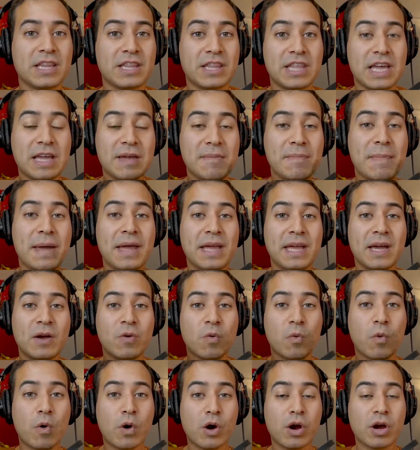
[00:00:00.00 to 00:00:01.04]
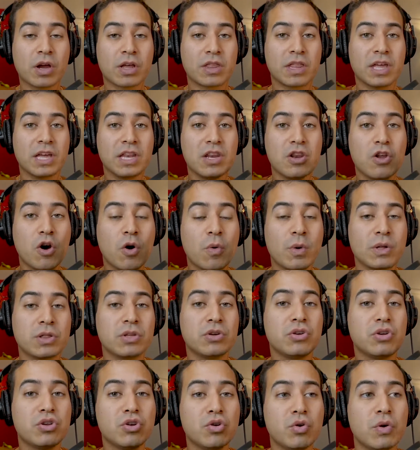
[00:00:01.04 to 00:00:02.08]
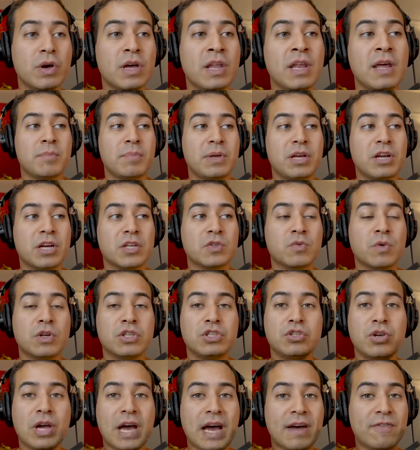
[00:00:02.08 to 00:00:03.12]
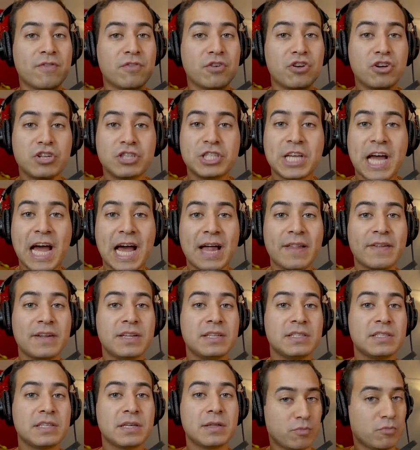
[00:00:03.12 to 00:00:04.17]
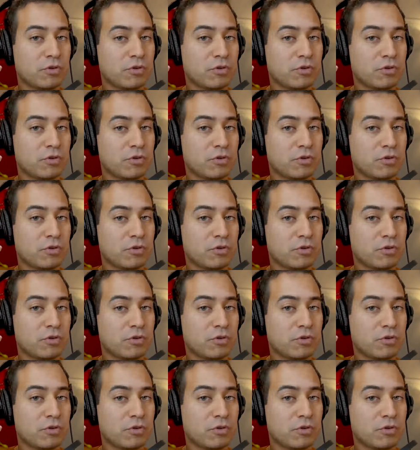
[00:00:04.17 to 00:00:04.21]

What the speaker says: They make it work. They know what they're doing, because once you have good talent,